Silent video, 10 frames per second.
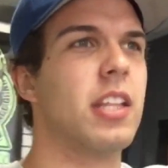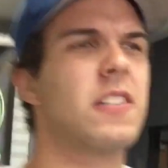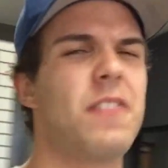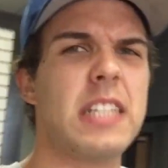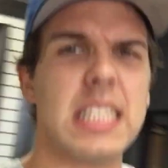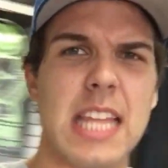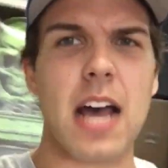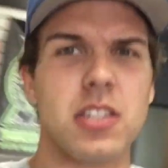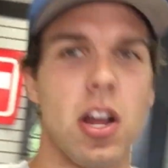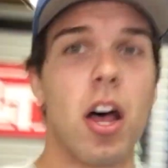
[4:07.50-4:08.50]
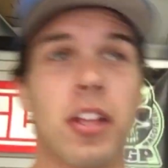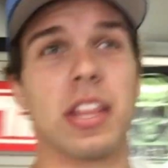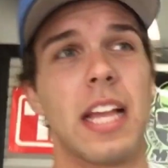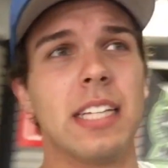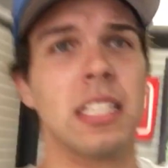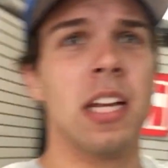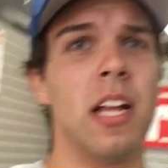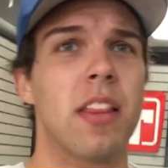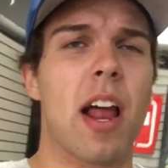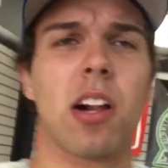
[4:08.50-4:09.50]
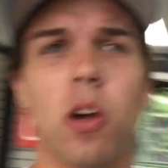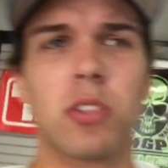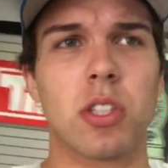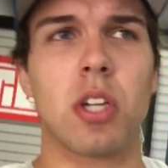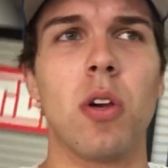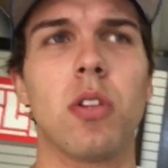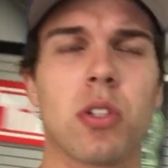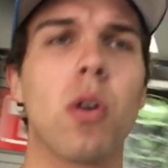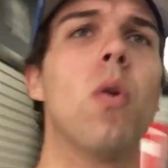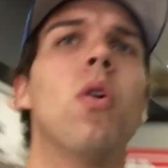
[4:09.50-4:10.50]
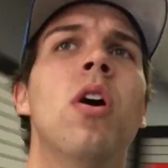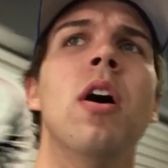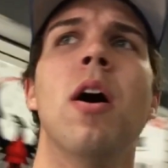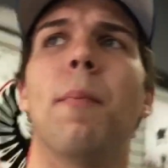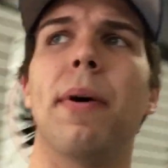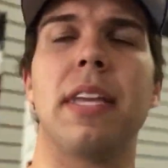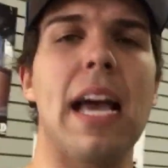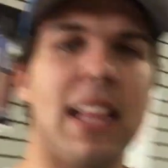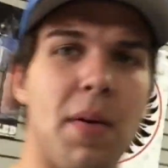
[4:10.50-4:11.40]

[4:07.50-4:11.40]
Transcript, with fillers: There's 50,000 other things that are closer to the school, but yet